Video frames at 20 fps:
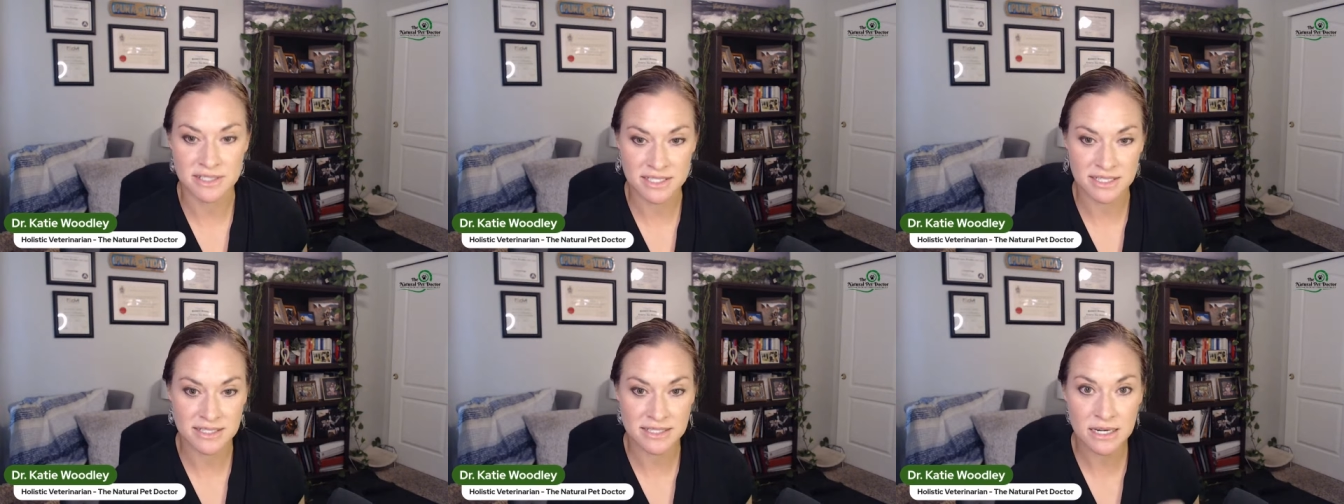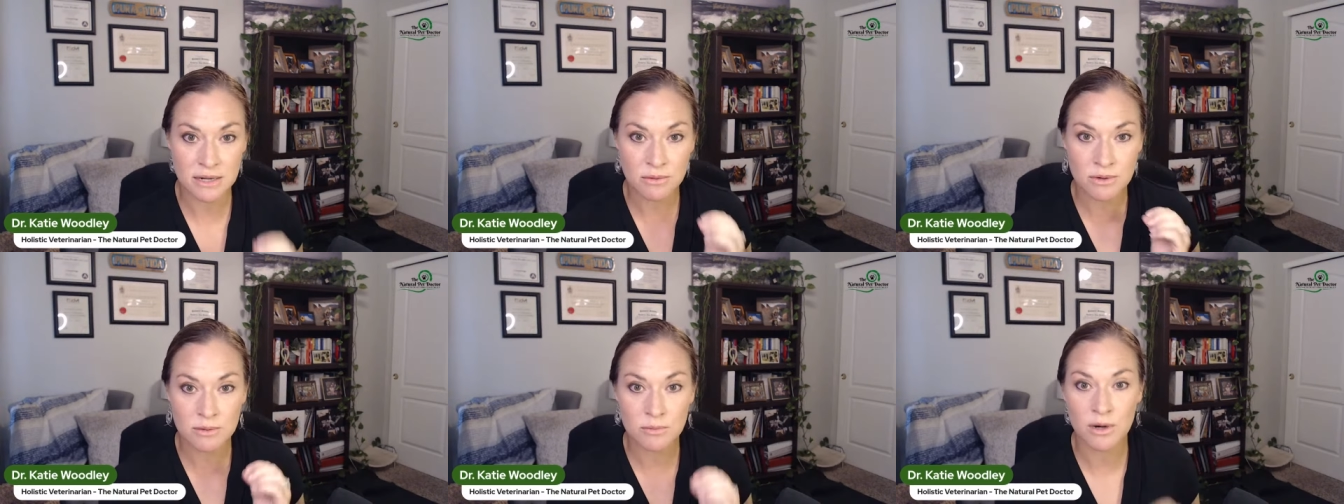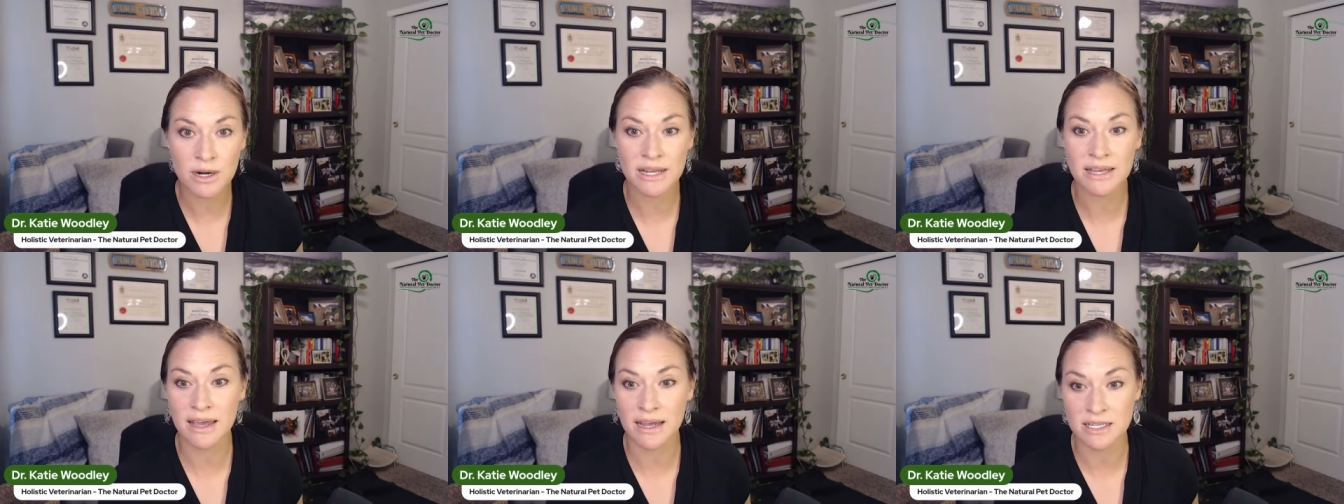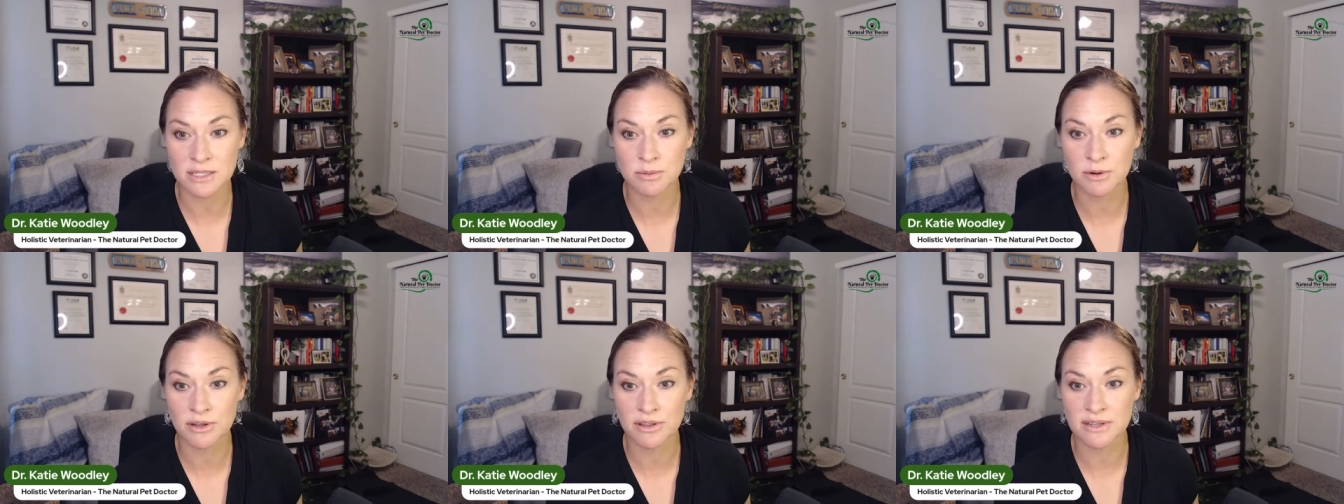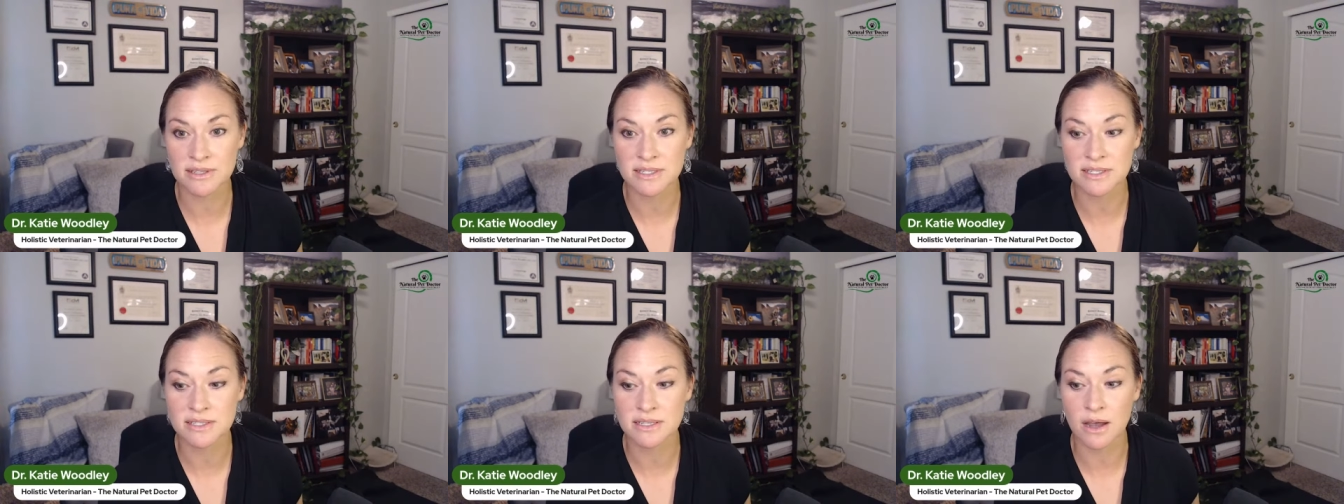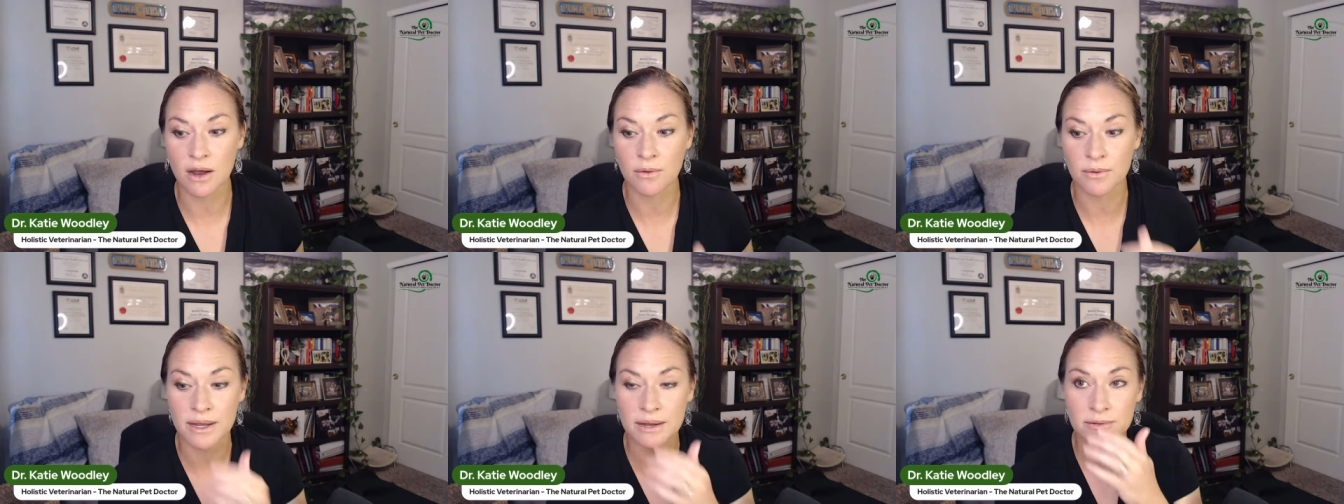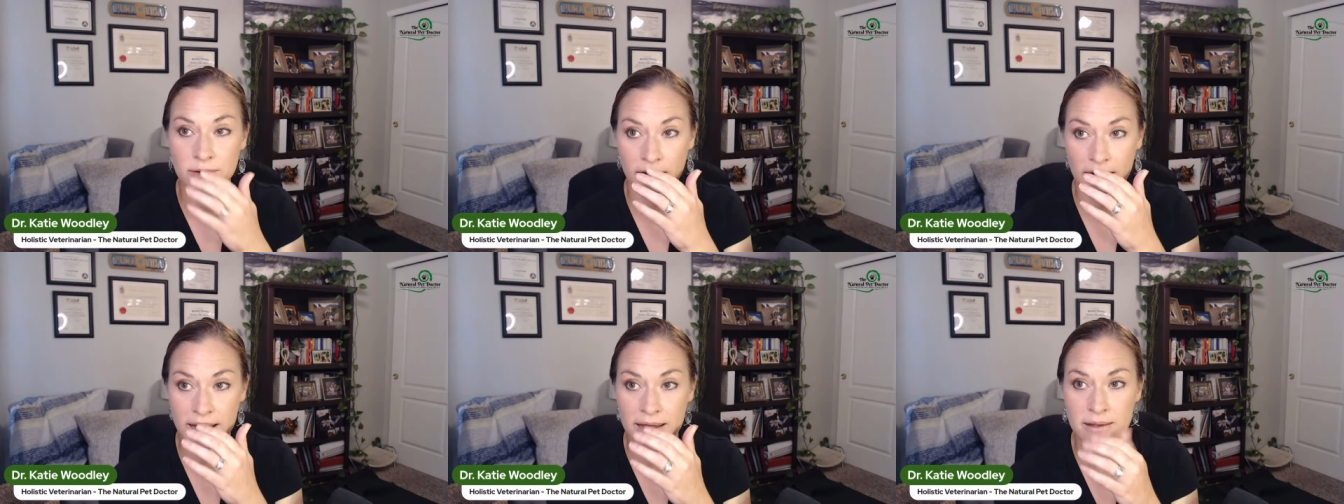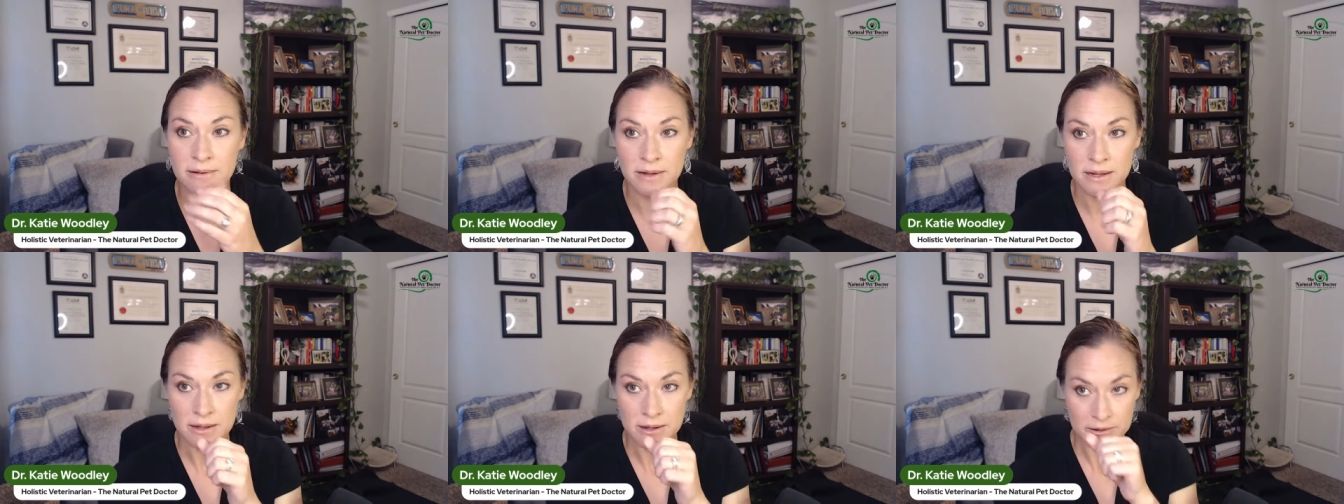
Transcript: Does anyone want to guess where this is going, right?